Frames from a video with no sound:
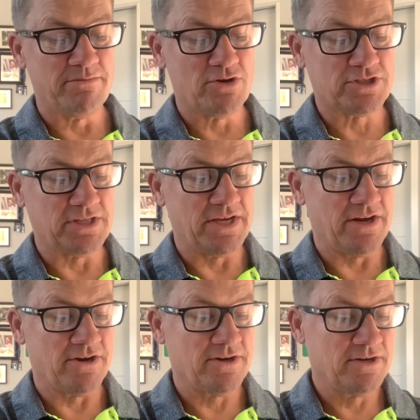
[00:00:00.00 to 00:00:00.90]
mostly
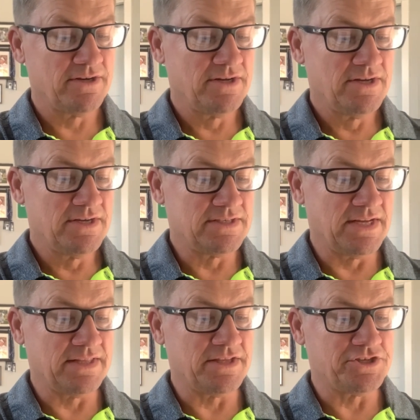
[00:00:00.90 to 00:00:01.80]
here to
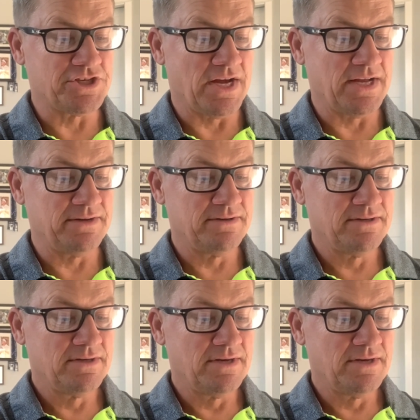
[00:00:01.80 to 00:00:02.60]
hit this shot.